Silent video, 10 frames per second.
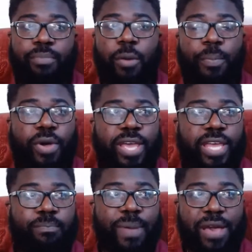I'm not
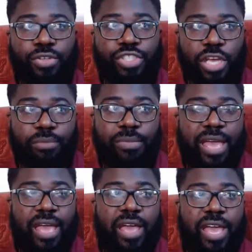putting
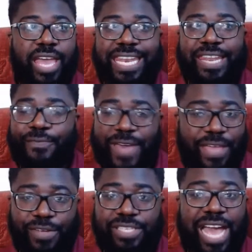Belgium in the
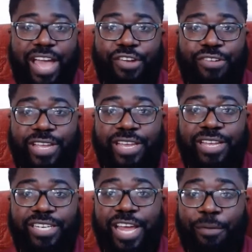favourites category
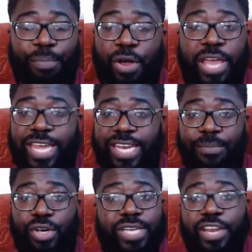
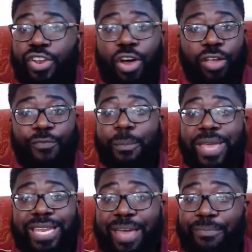because they're not. For
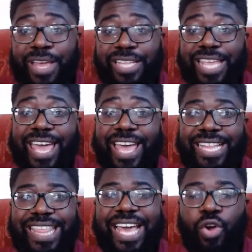me, they're
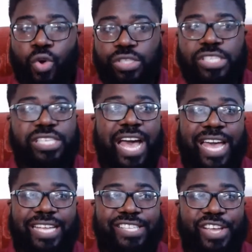good
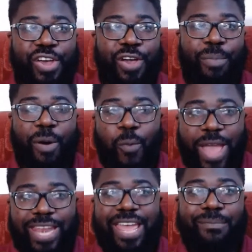size. But
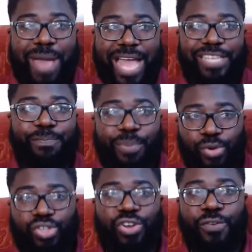when they match
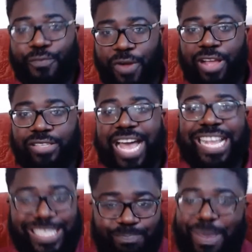Portugal and France, I
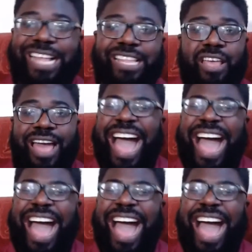expect